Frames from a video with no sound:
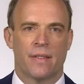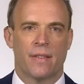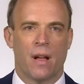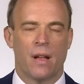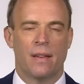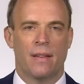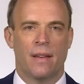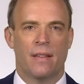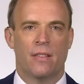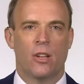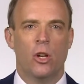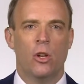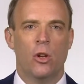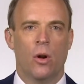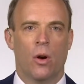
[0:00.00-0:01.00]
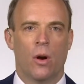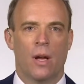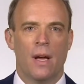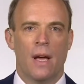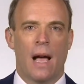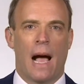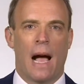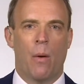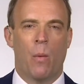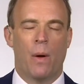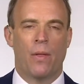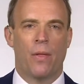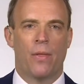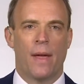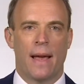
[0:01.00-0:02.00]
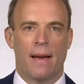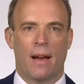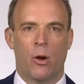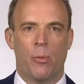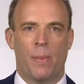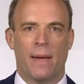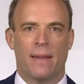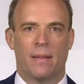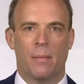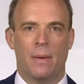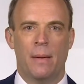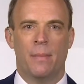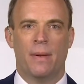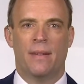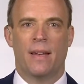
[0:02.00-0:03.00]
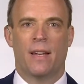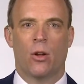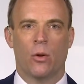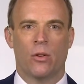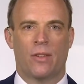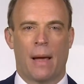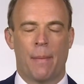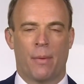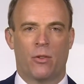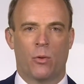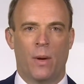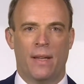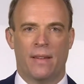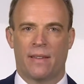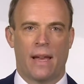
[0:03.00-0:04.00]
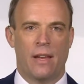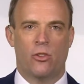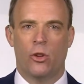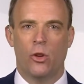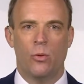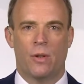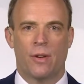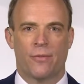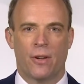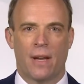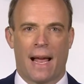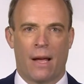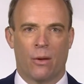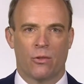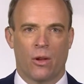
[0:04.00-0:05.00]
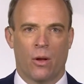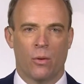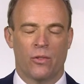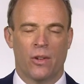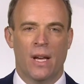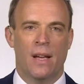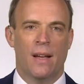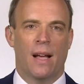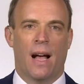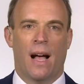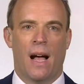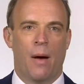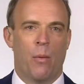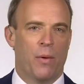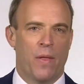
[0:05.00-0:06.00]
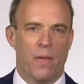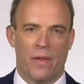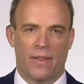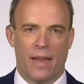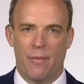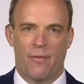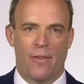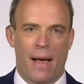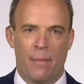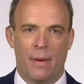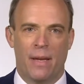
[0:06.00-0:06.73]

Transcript: asked the scientists to look at whether there could be some limited contact between, say, two different households within the same